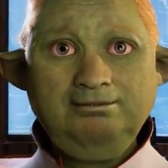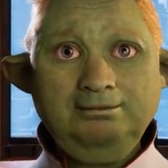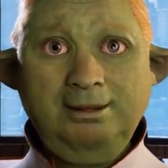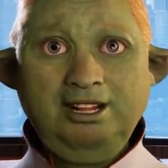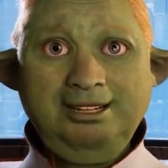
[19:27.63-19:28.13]

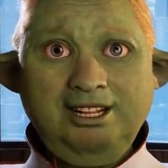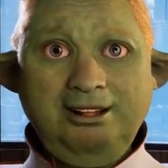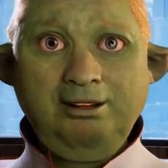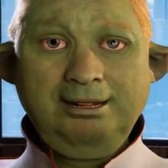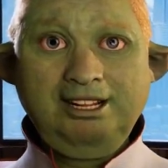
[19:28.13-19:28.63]
Do
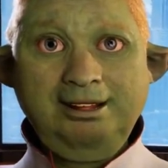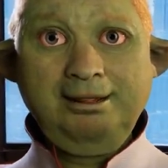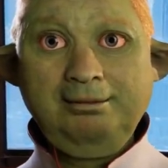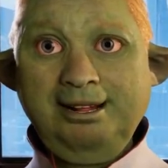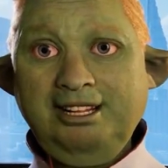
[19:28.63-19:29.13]
return tomorrow
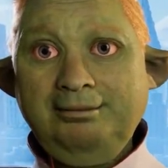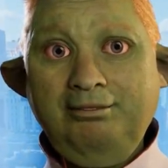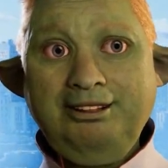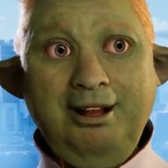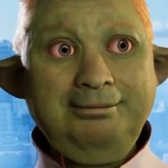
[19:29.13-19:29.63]
for more of
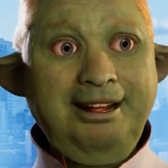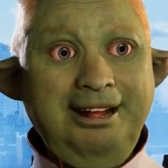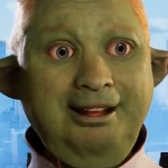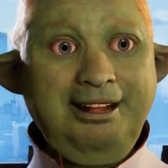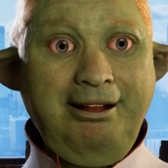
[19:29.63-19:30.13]
my
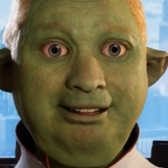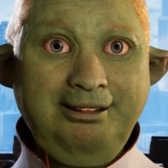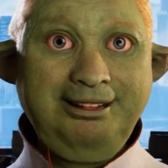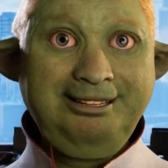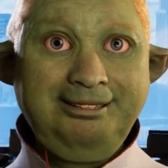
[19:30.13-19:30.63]
superior
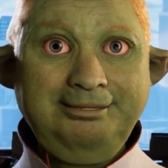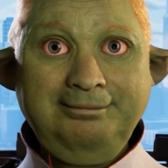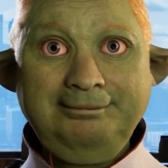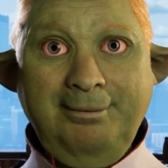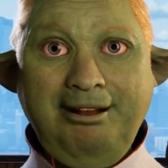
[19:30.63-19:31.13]
insights.
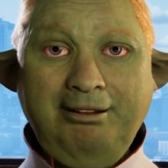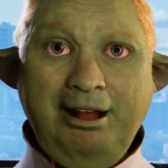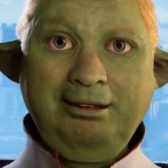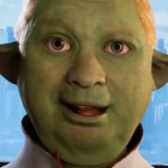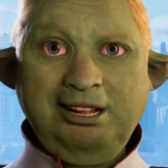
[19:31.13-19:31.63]
Good luck
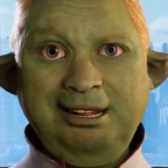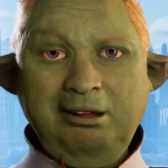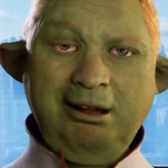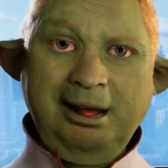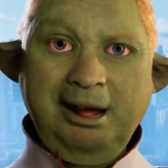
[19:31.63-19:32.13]
with your
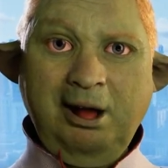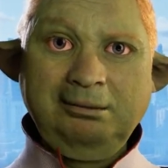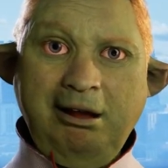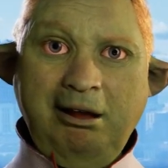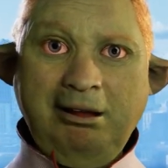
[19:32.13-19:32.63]
tiny
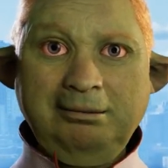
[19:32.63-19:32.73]
human.